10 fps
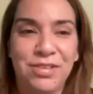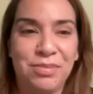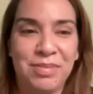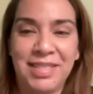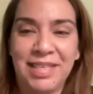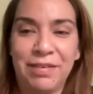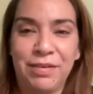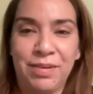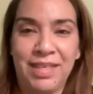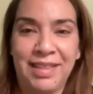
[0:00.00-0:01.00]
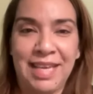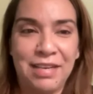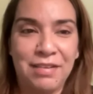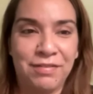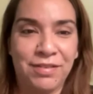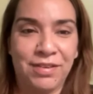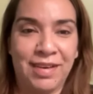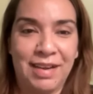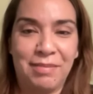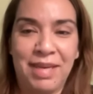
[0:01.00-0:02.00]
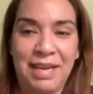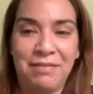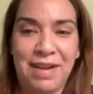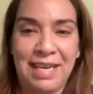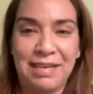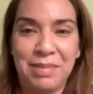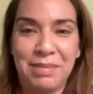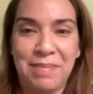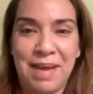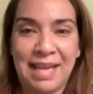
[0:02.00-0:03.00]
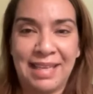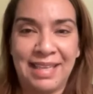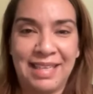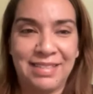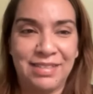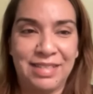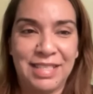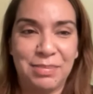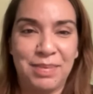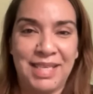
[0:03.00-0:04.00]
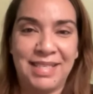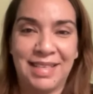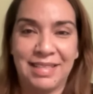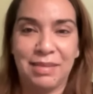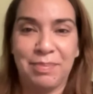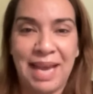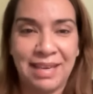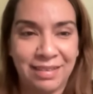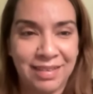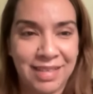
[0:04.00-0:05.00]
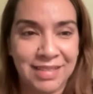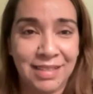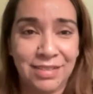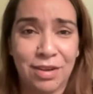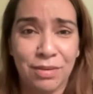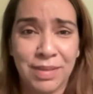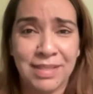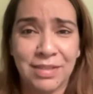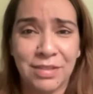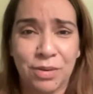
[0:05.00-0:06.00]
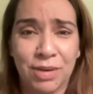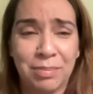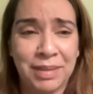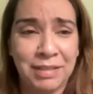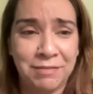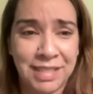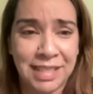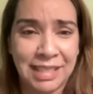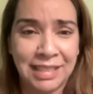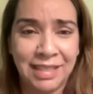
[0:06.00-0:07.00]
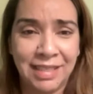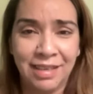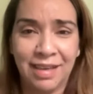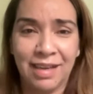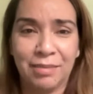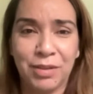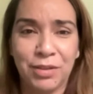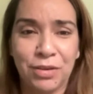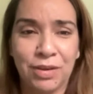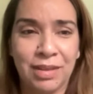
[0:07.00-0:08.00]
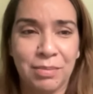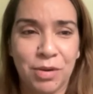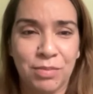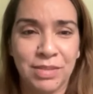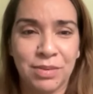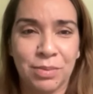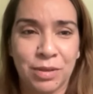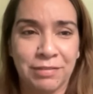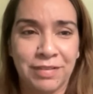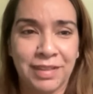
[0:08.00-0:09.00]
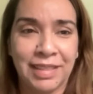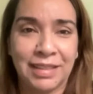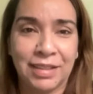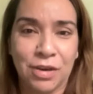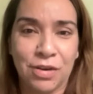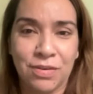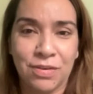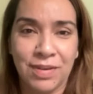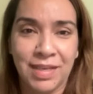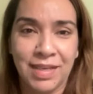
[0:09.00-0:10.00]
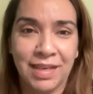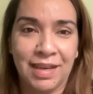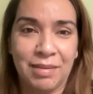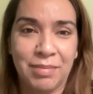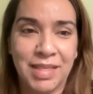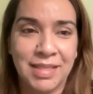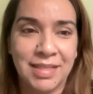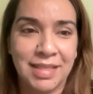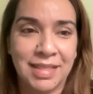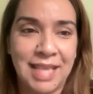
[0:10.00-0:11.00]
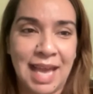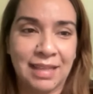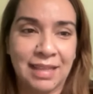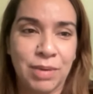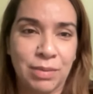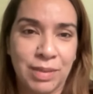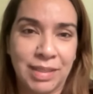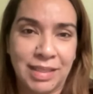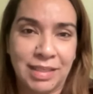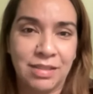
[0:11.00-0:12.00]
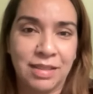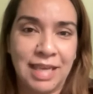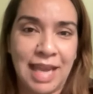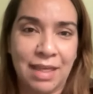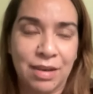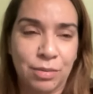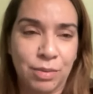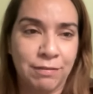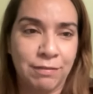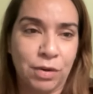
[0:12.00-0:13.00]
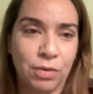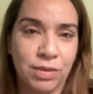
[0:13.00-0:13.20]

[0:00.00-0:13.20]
Thank you so much, everyone. And thank you for inviting me back into this space as a panelist. It's always so uplifting, you know, in the moments when we're feeling low, this is exactly what we need, to gather with